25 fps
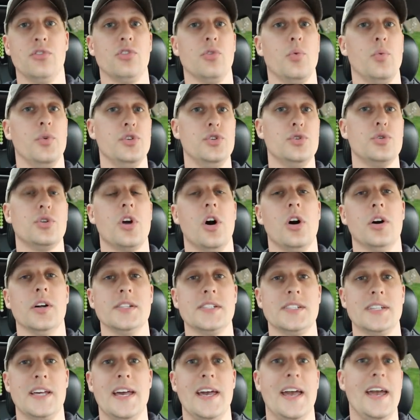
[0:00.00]
So when you call
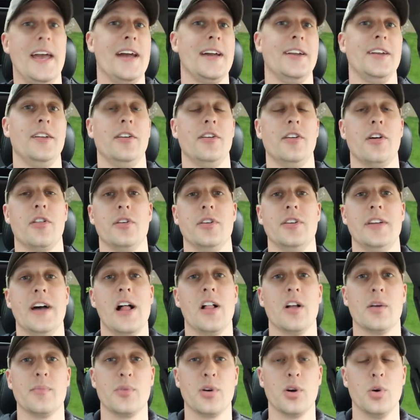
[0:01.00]
and say, hey, I need another
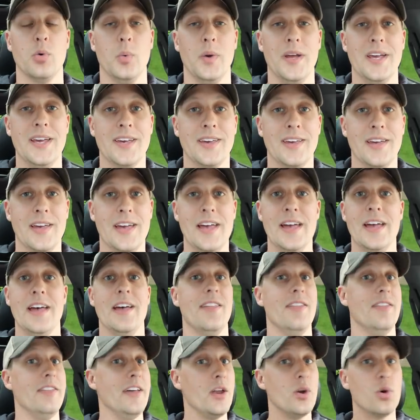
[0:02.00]
$1 per week,
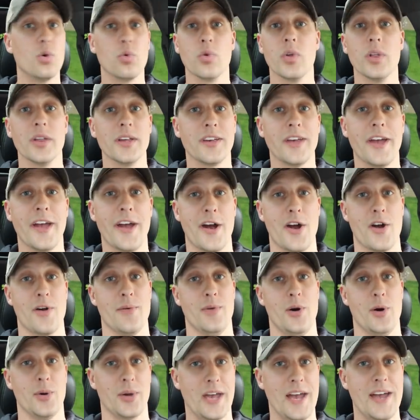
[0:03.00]
they don't really care,
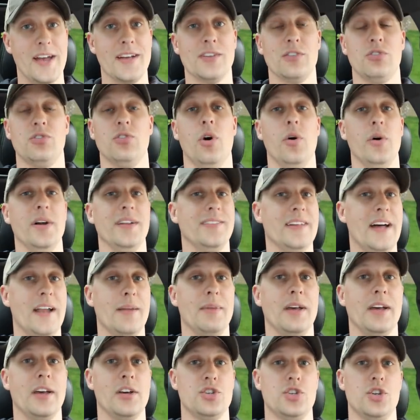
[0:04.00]
okay? So it's not
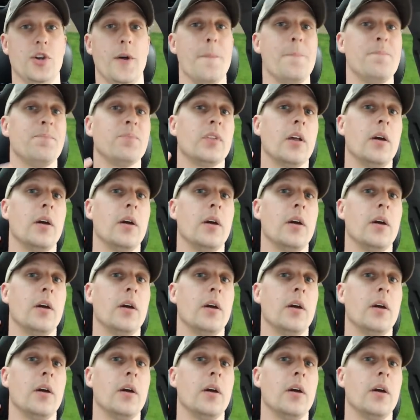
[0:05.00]
a big issue.